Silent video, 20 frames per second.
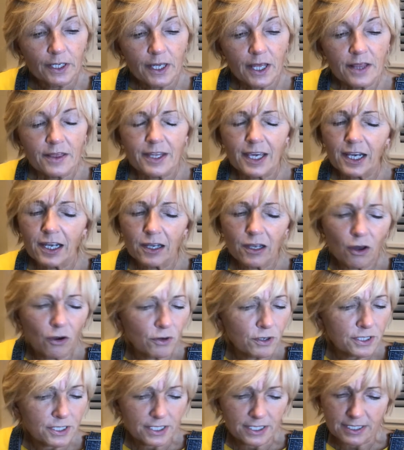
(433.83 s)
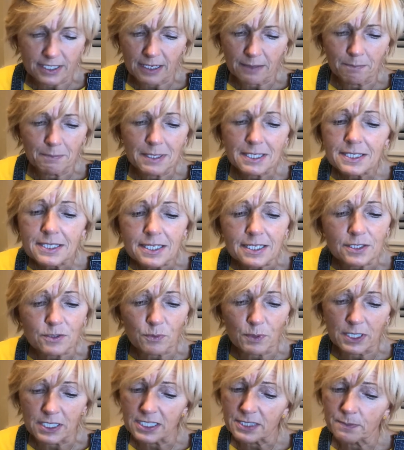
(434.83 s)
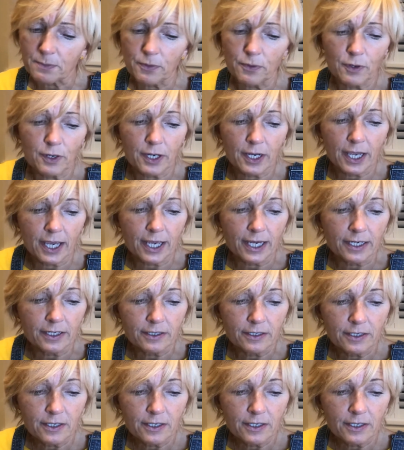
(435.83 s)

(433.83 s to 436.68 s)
They longed to see Mrs. Winsborrow again.